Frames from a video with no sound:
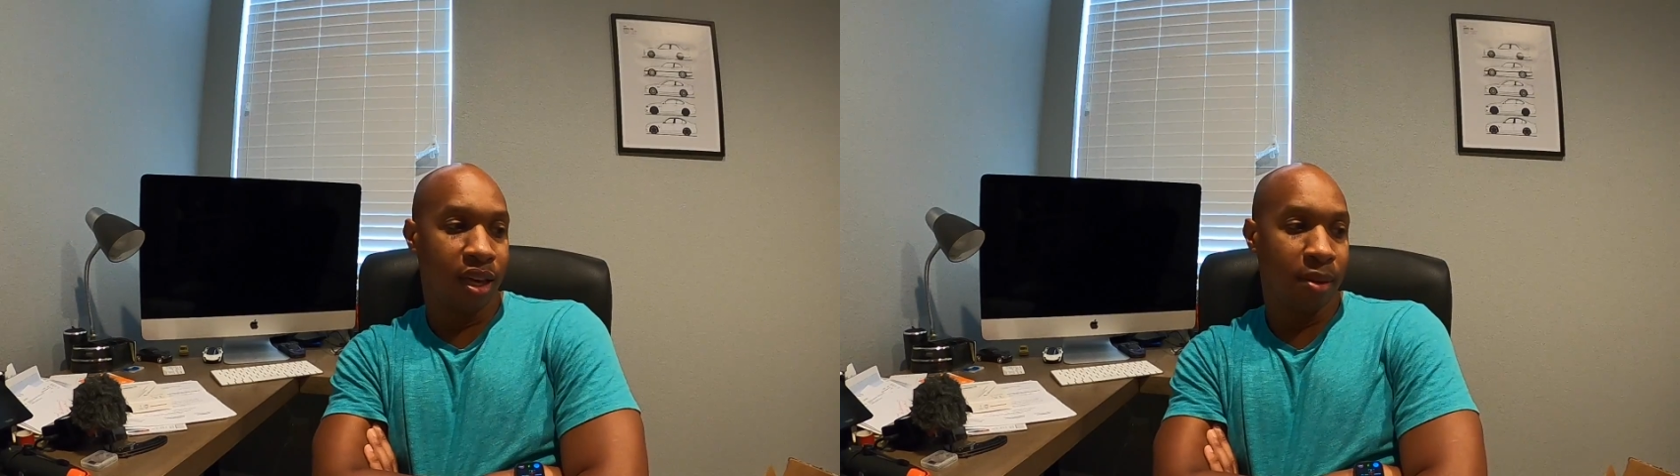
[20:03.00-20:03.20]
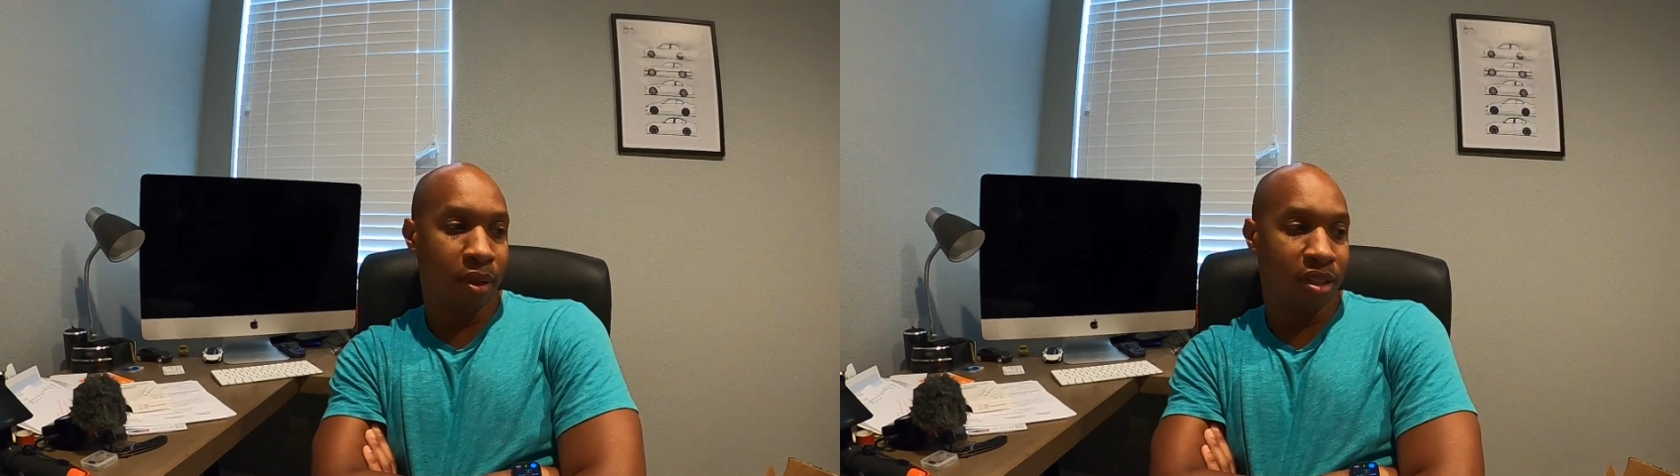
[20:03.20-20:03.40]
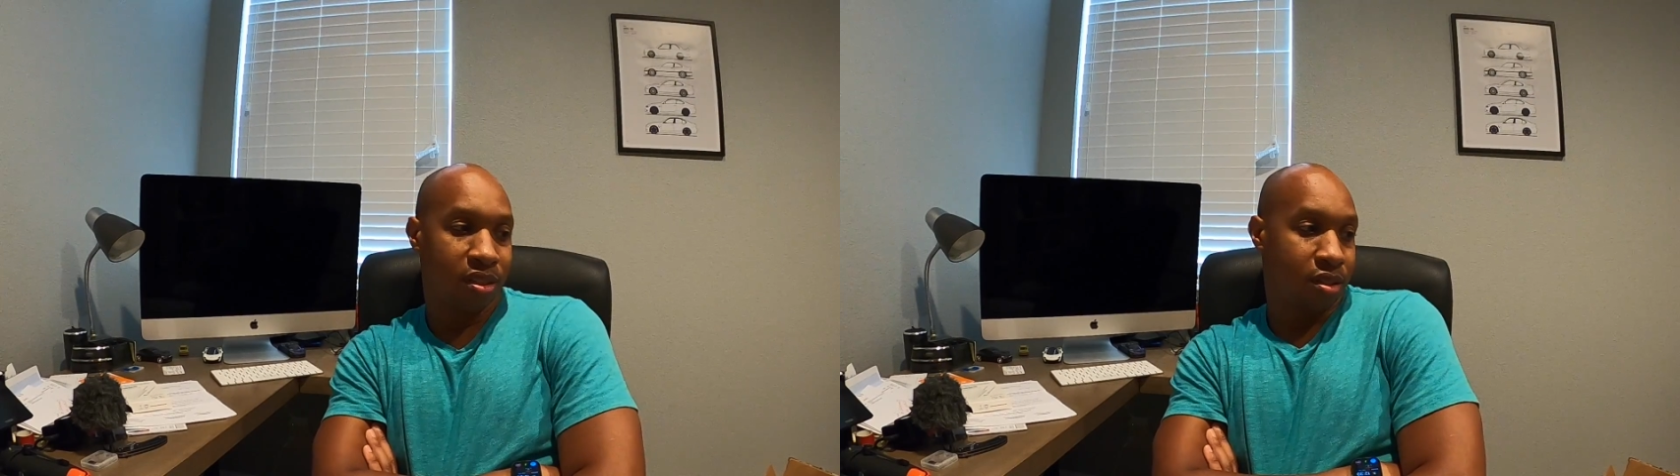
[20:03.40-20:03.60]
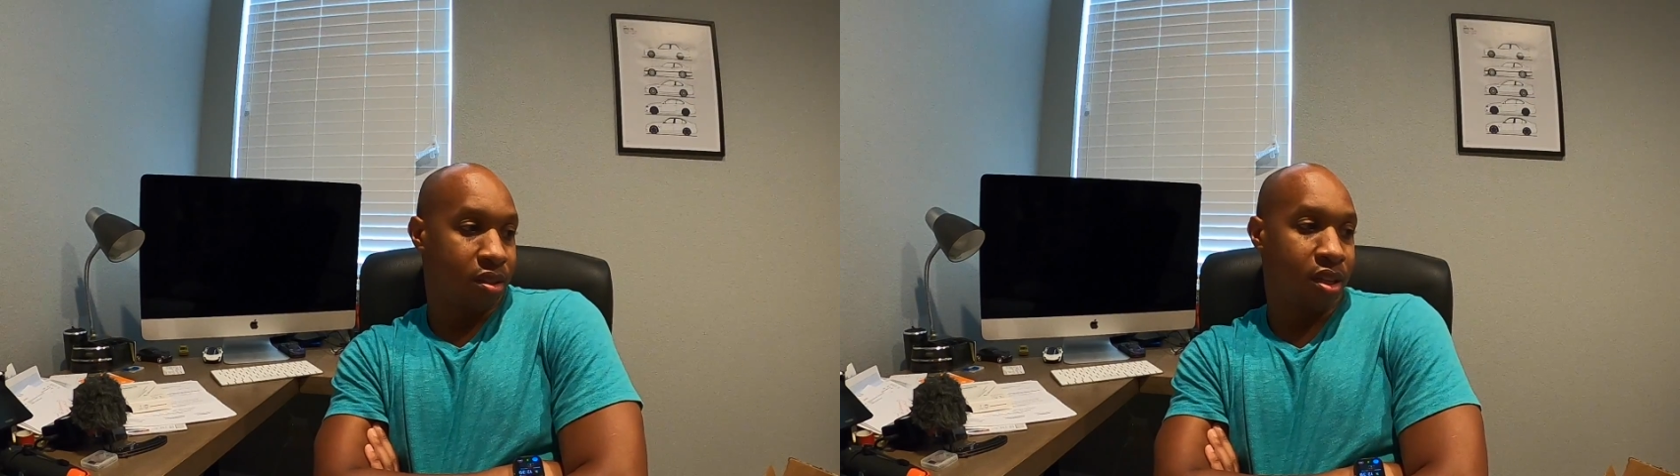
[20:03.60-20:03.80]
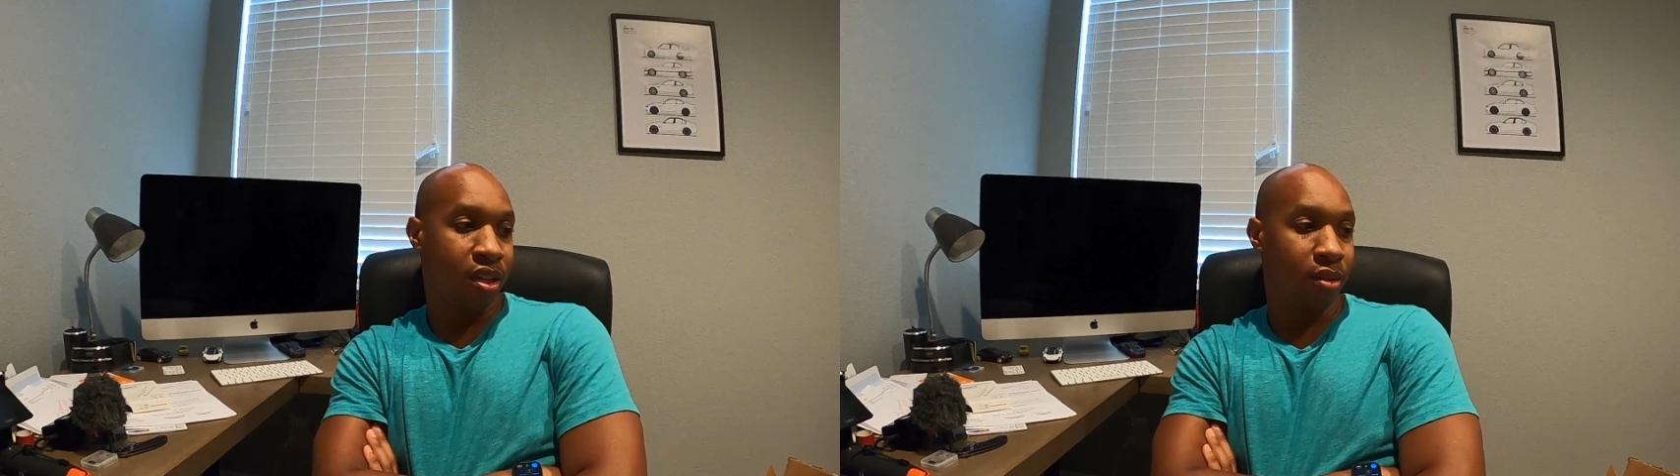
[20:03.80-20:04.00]
And I guess,
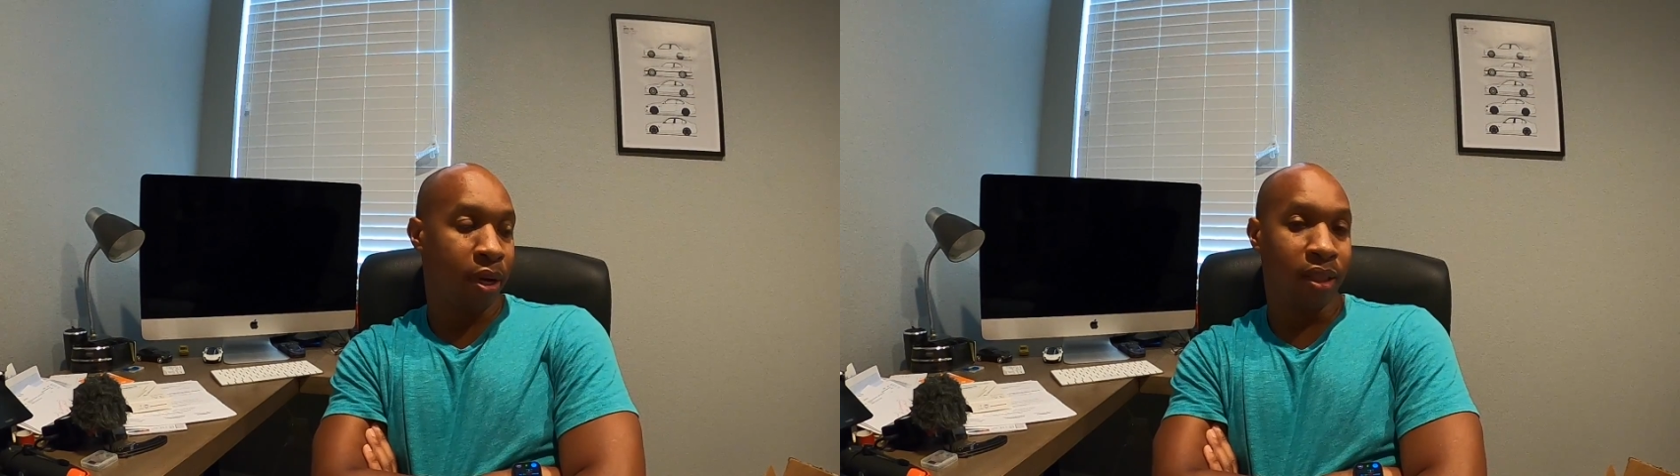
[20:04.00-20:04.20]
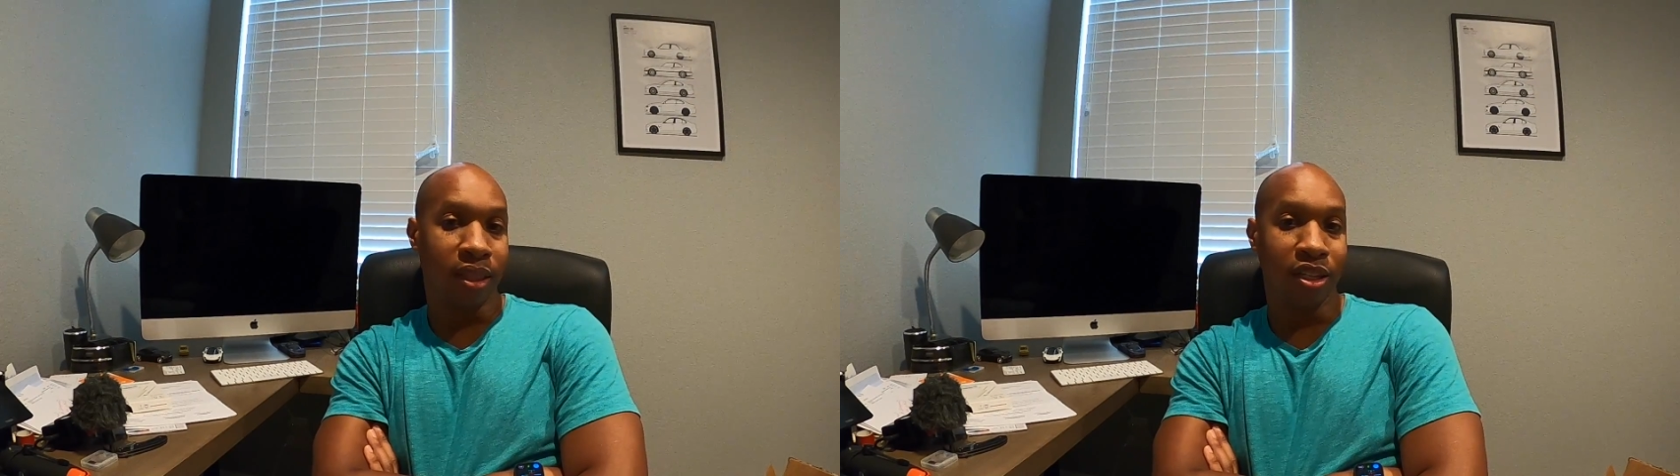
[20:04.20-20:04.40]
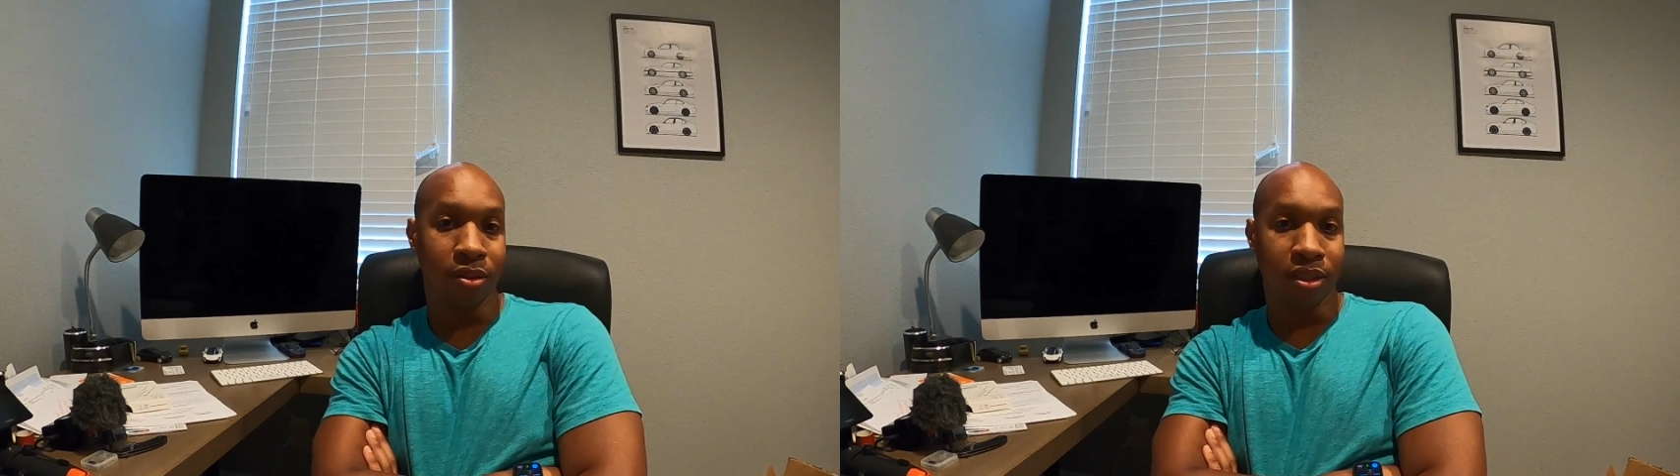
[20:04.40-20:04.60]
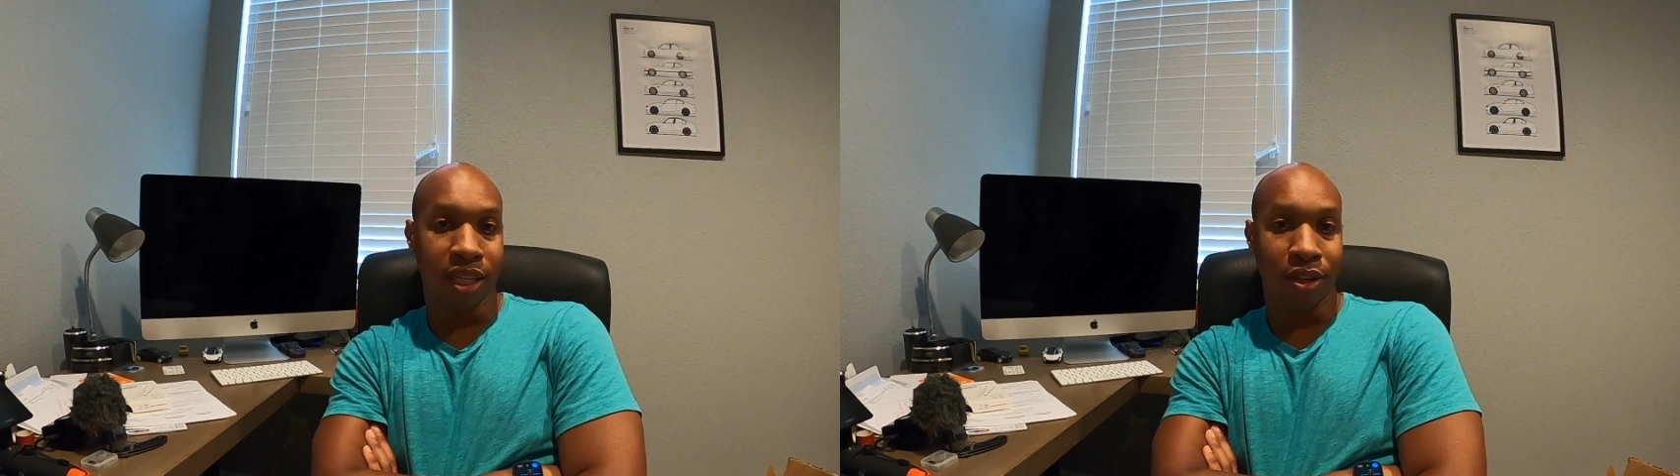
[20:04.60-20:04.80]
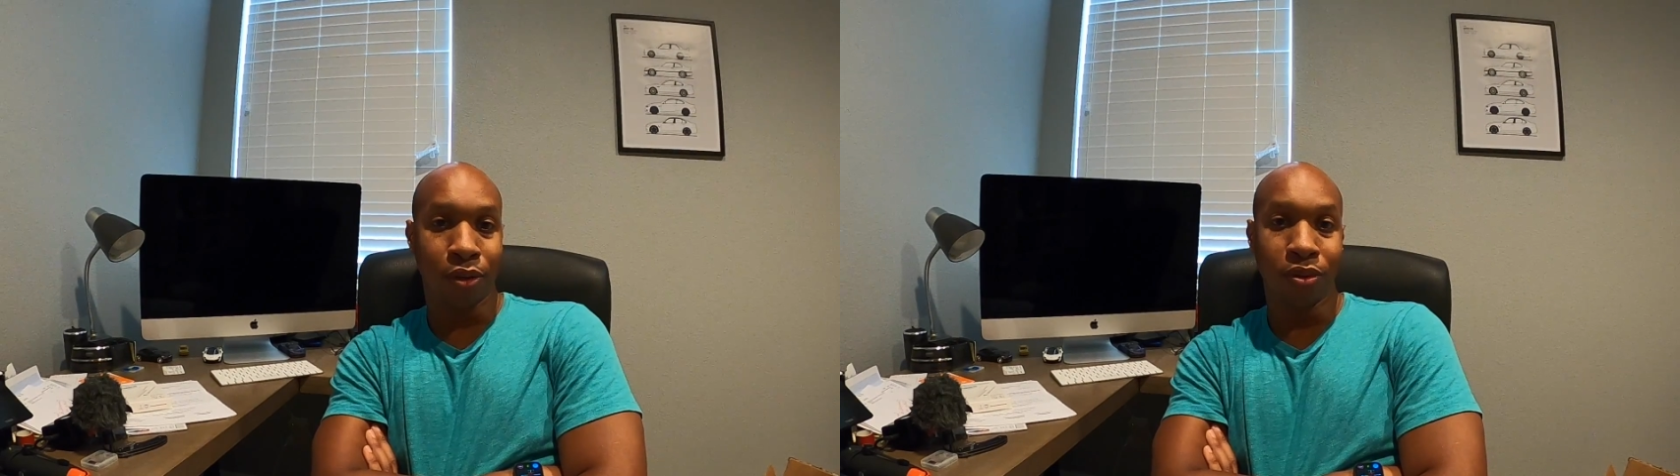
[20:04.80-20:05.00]
you know, apparently dealership doesn't
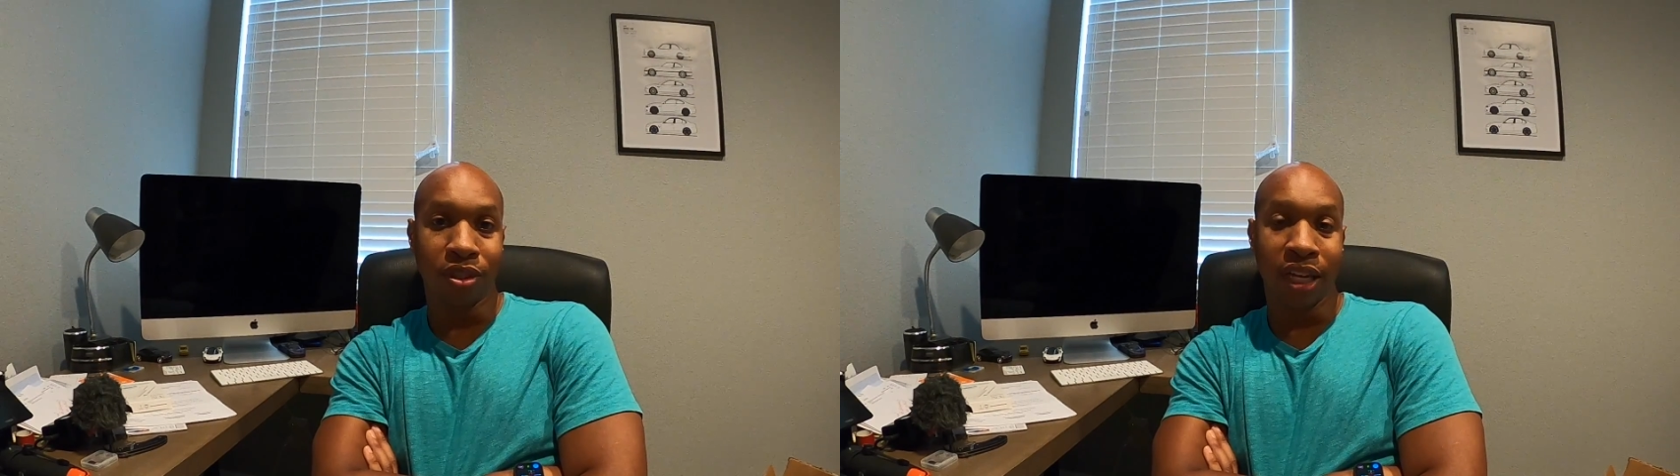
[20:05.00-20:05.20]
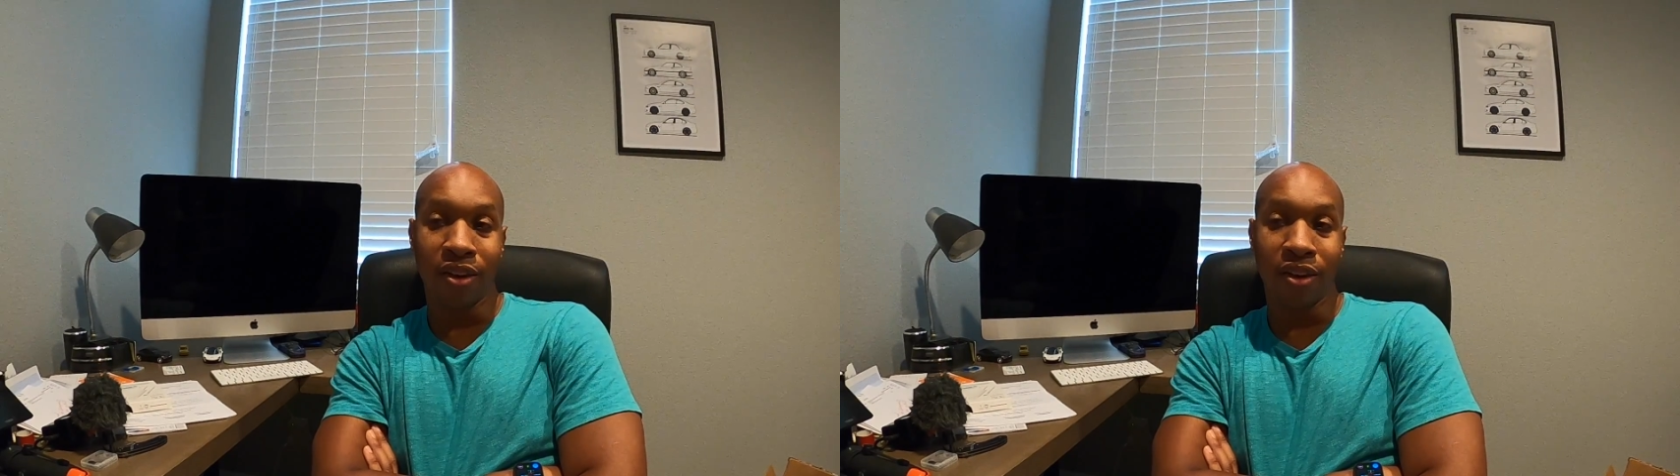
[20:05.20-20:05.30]
take holds.